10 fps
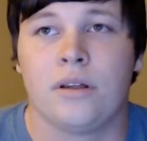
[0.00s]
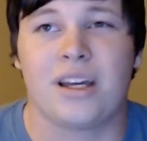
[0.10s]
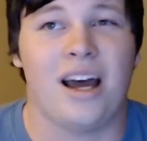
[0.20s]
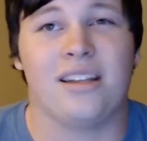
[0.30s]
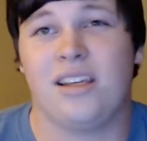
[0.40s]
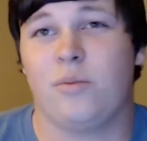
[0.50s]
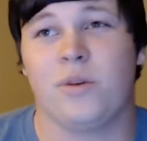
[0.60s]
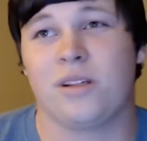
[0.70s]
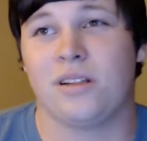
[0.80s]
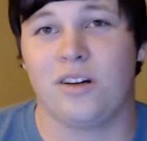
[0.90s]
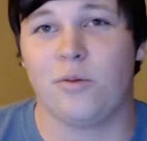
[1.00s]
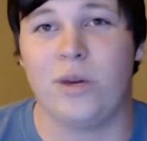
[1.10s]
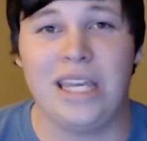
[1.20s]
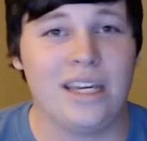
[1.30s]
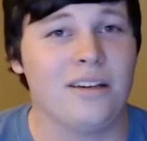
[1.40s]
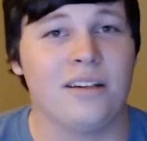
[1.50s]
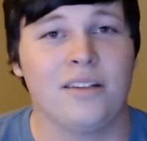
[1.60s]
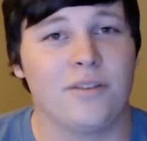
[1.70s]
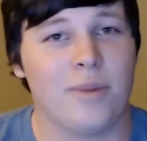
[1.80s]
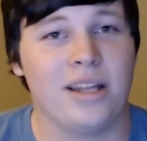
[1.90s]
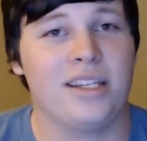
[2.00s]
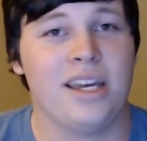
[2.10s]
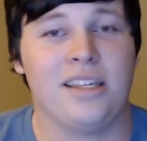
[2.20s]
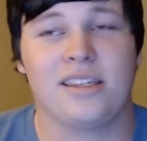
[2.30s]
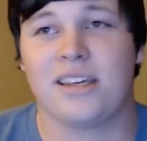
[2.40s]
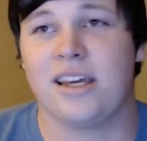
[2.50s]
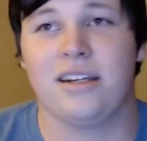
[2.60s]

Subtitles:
concept was a little weak for my tastes and